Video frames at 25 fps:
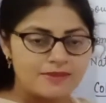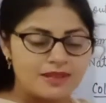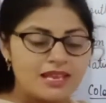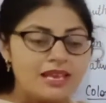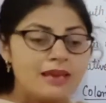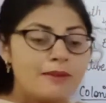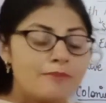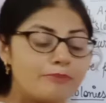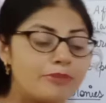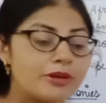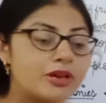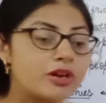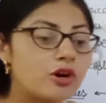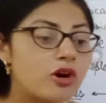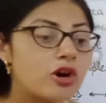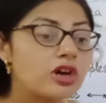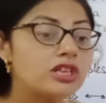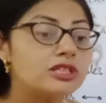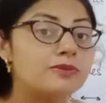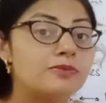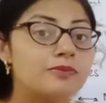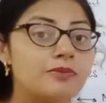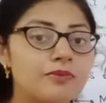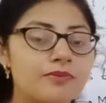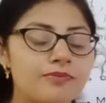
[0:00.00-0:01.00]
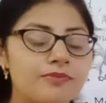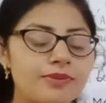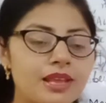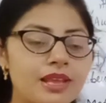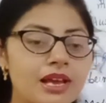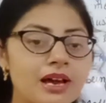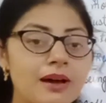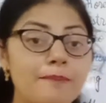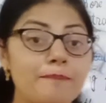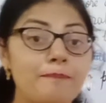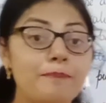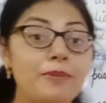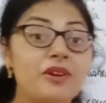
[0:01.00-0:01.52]
Because
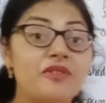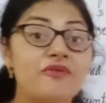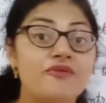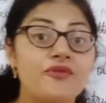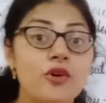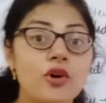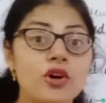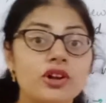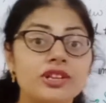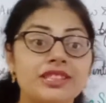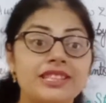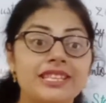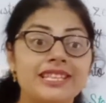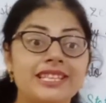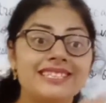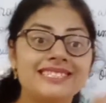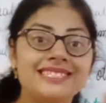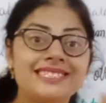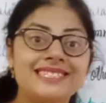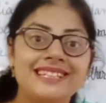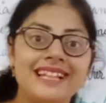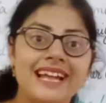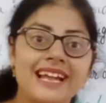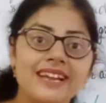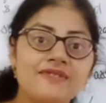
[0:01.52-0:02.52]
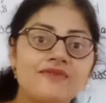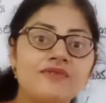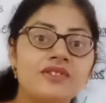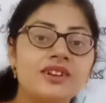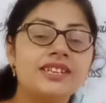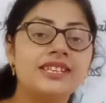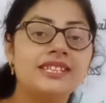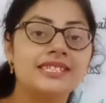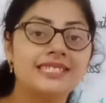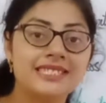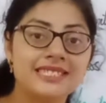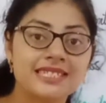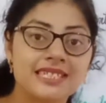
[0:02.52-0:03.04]
before these lands were
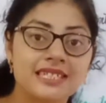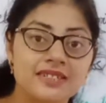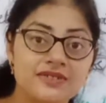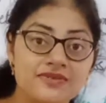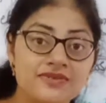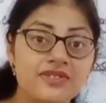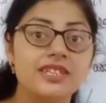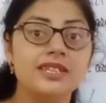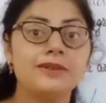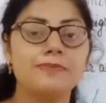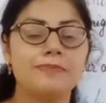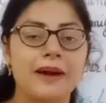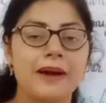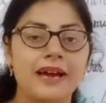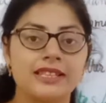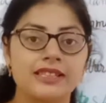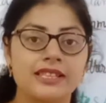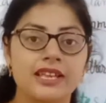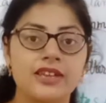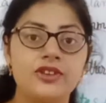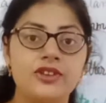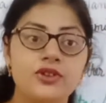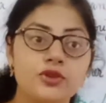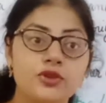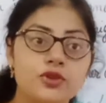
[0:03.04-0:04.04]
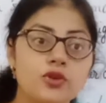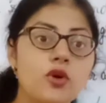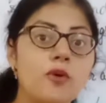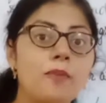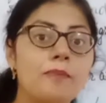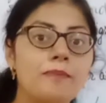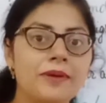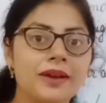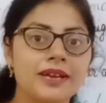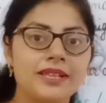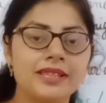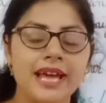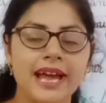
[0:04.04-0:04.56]
discovered by the
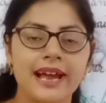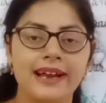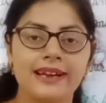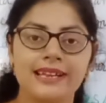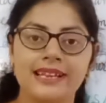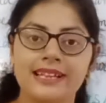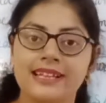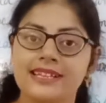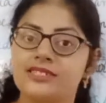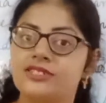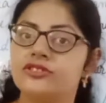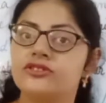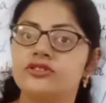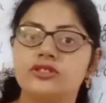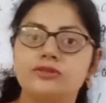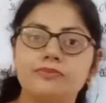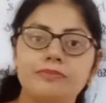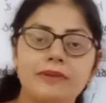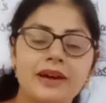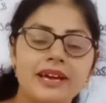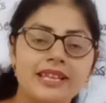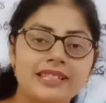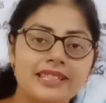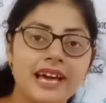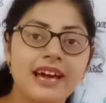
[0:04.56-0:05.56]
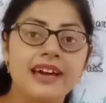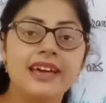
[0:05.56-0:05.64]
European and later on by the